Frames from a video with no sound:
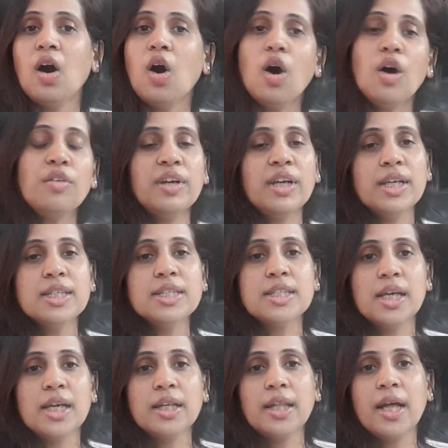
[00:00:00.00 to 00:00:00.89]
Or we can
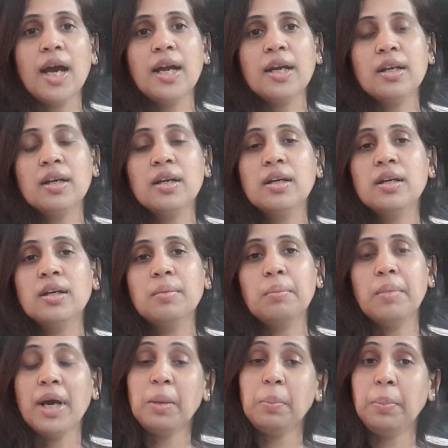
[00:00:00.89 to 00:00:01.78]
say that
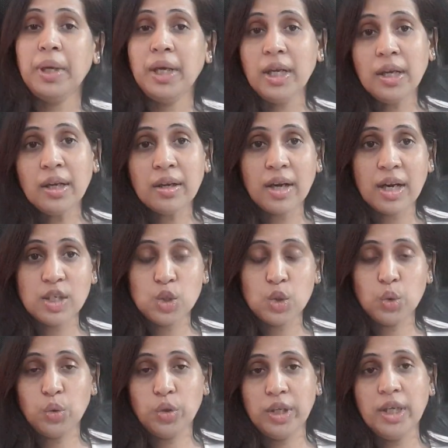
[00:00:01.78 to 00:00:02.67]
by paying
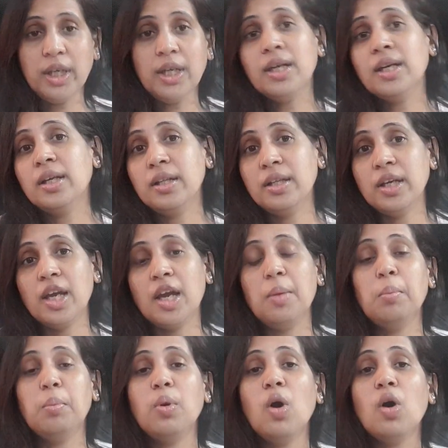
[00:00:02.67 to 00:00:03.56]
gratuity, the
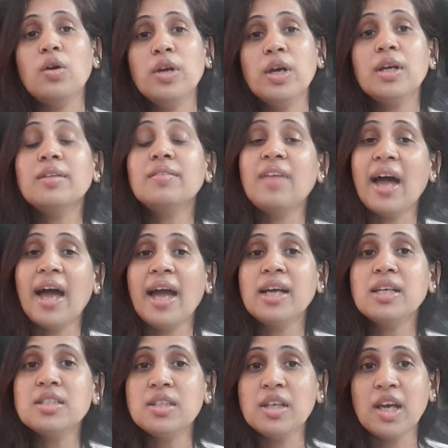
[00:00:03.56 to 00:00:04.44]
employer
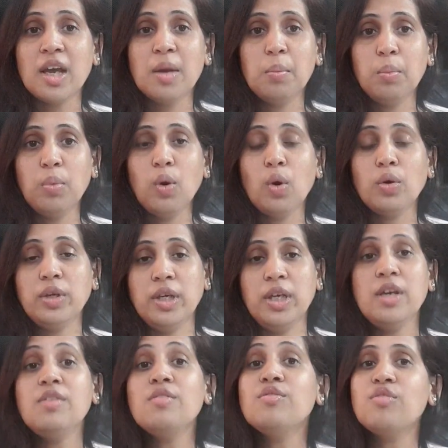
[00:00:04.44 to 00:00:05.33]
thanks the
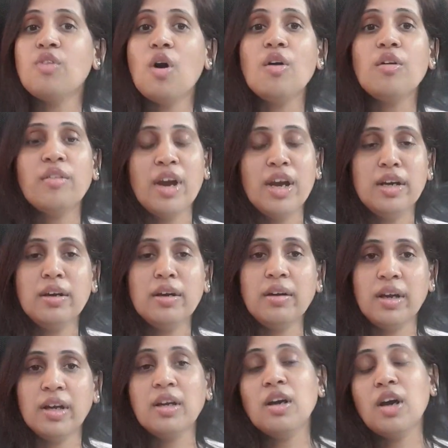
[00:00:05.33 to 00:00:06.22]
employee for
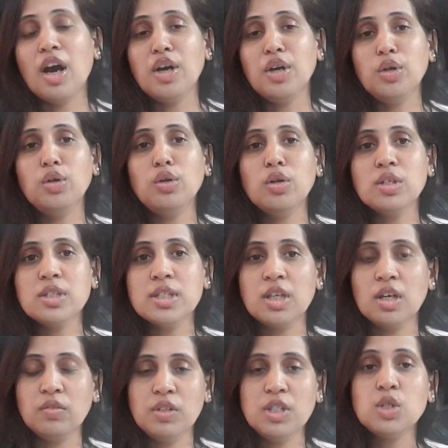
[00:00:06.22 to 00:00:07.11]
rendering continuous
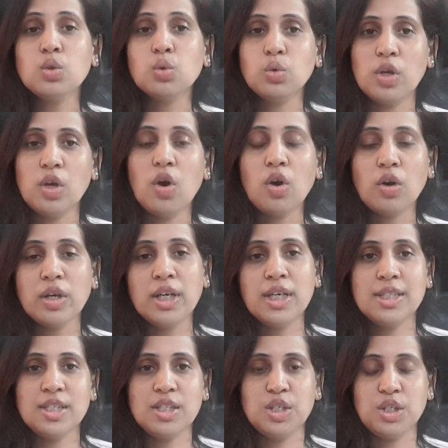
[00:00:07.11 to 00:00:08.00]
service to the
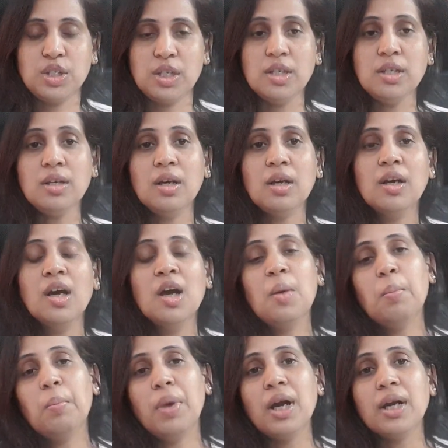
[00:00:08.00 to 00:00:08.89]
organization,
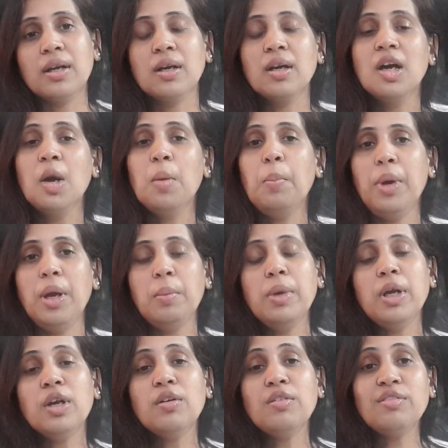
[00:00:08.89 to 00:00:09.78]
but
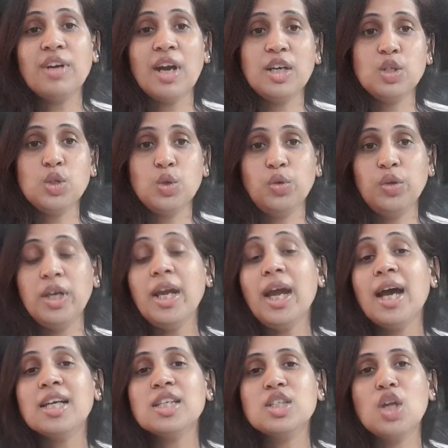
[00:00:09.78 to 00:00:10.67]
payment of gratuity
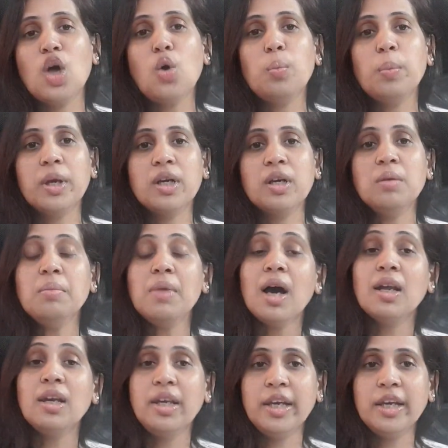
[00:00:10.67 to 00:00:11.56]
has now become
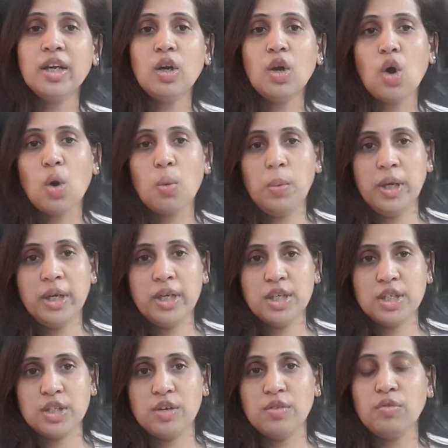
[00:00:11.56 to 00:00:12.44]
a legal
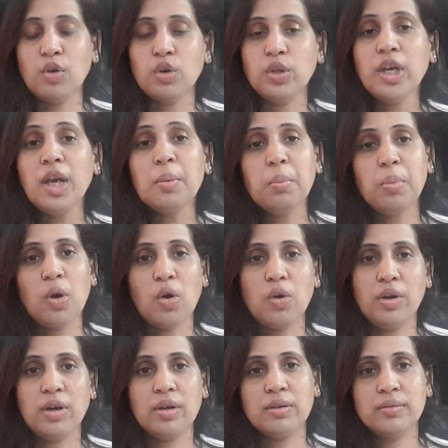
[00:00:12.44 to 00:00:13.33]
obligation for the
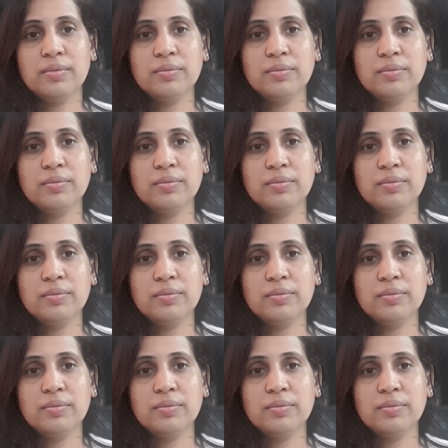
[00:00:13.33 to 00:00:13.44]
employer.